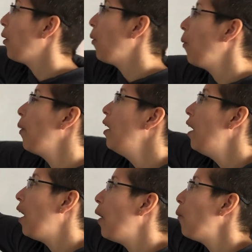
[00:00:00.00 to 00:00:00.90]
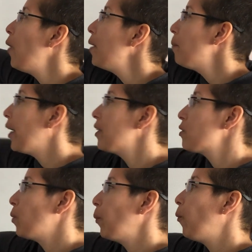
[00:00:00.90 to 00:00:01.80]
go 1
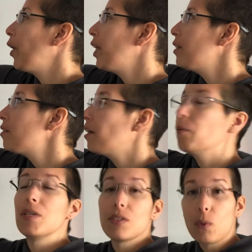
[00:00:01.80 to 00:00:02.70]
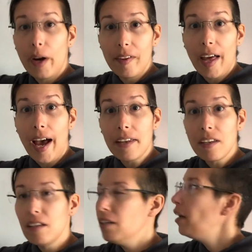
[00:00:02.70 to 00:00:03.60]
minus 1.8. We square that,
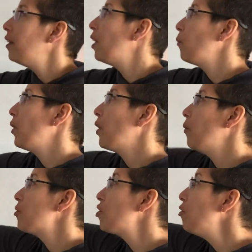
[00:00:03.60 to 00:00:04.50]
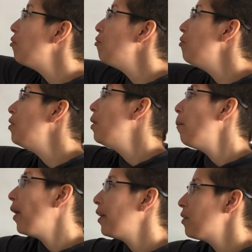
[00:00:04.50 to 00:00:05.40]
and then we go 2
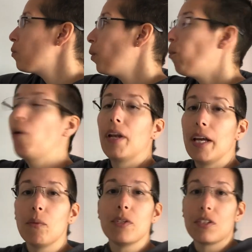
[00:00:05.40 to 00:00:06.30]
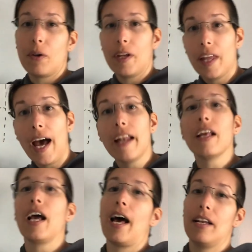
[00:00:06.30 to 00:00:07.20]
minus 1.8. We square that
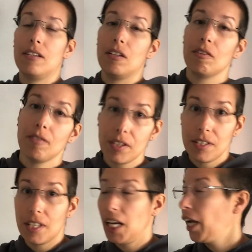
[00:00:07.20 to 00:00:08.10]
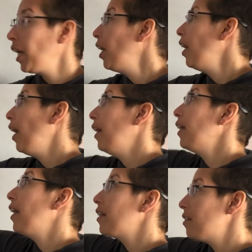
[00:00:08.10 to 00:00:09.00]
and add it to the first thing, and
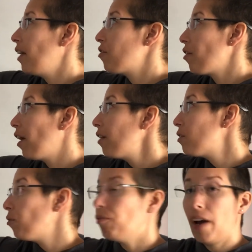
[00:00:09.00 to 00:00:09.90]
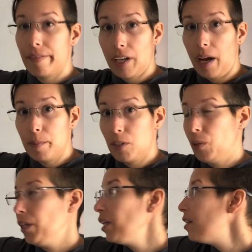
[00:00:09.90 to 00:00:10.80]
etc. So 5 times
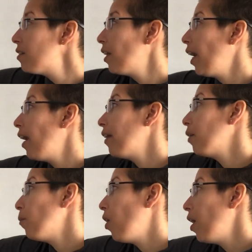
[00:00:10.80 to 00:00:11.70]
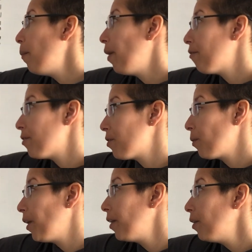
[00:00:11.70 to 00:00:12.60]
doing this and adding them all up after
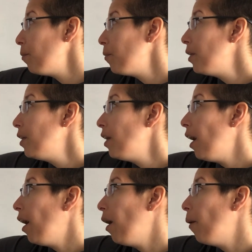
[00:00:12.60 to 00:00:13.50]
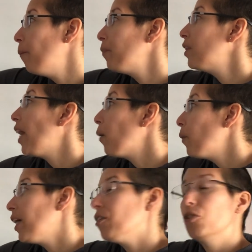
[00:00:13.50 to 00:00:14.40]
squaring them. Then
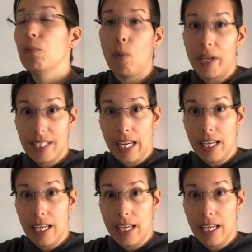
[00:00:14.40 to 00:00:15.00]
we get 2.8.